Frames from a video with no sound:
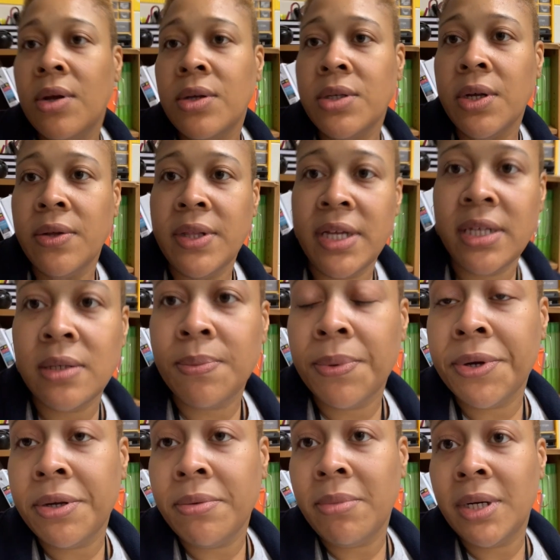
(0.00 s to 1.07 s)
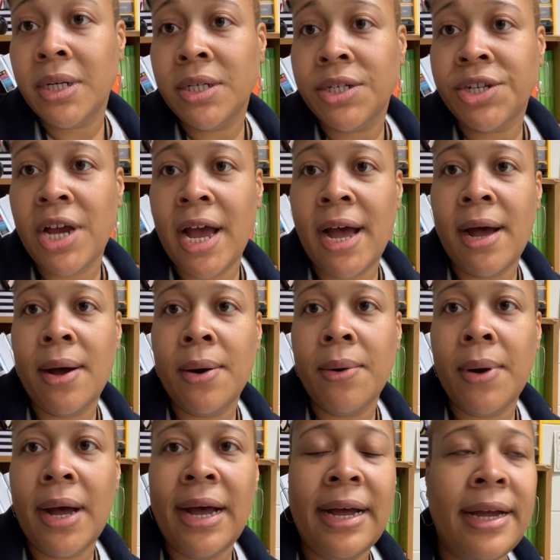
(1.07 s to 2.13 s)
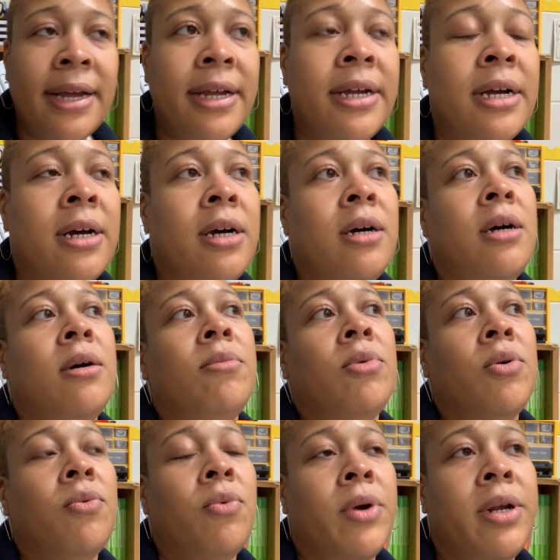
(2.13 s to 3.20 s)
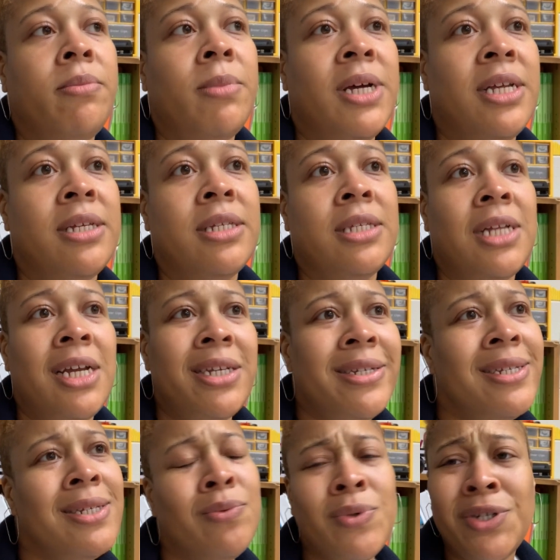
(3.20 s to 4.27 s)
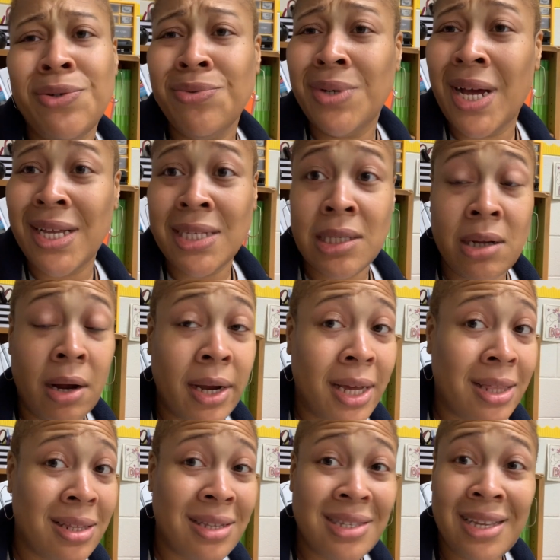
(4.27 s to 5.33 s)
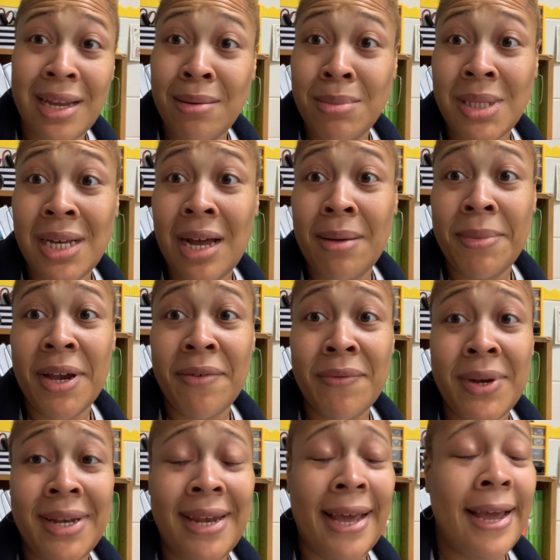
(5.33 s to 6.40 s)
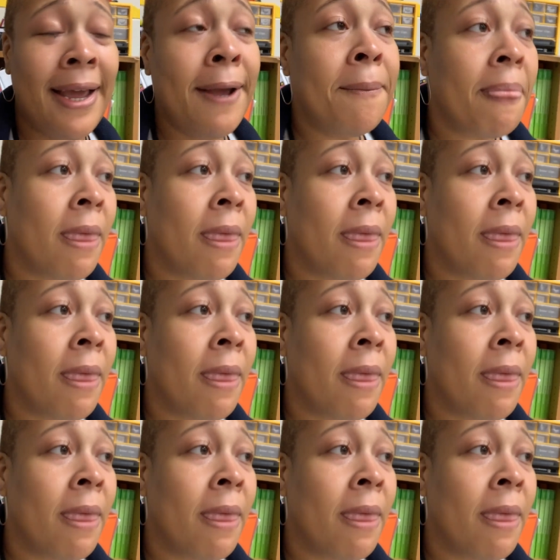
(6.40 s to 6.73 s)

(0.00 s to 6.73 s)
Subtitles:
So that's pretty much how I run my stations. We do not start at the same time every day.